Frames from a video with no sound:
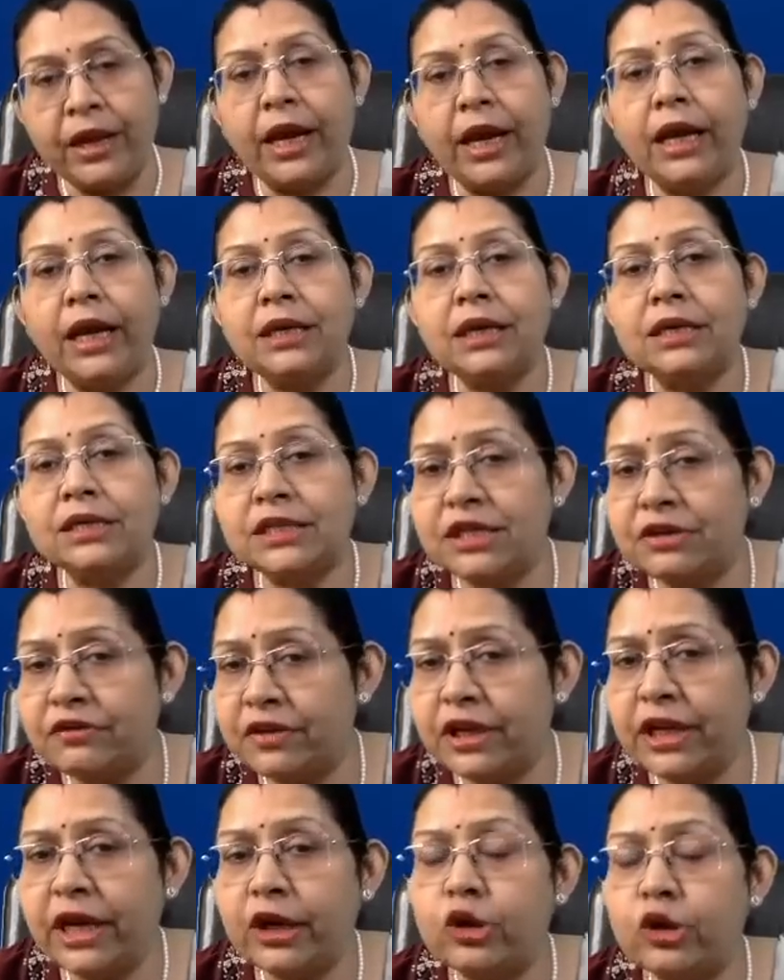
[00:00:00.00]
And
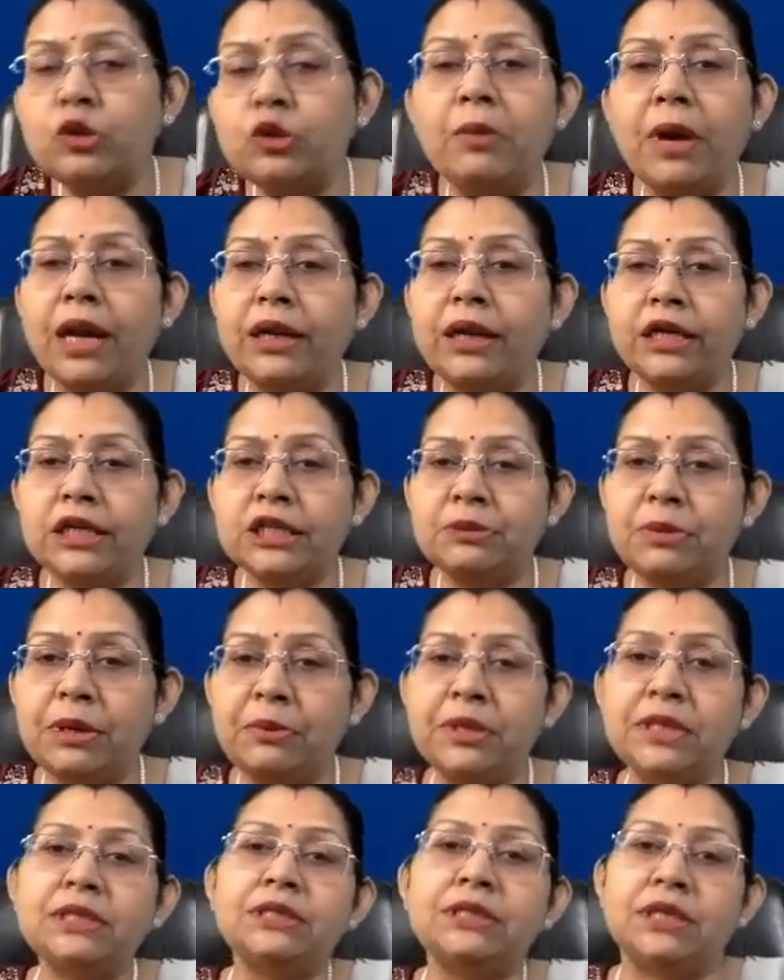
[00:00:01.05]
severely acute malnourished
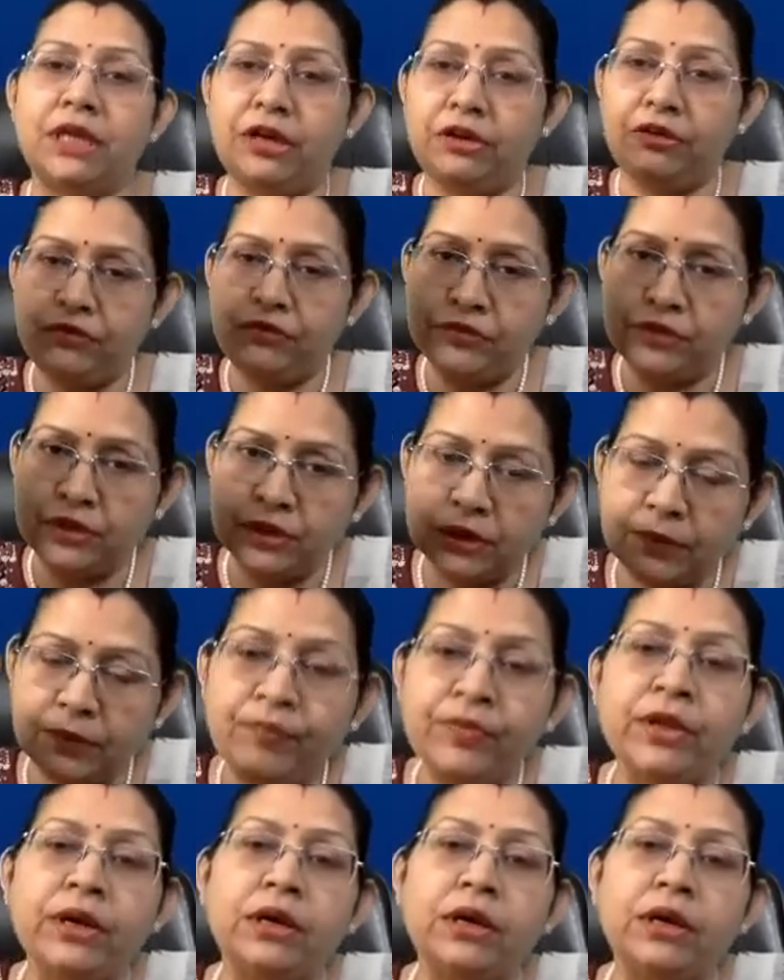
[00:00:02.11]
babies, if the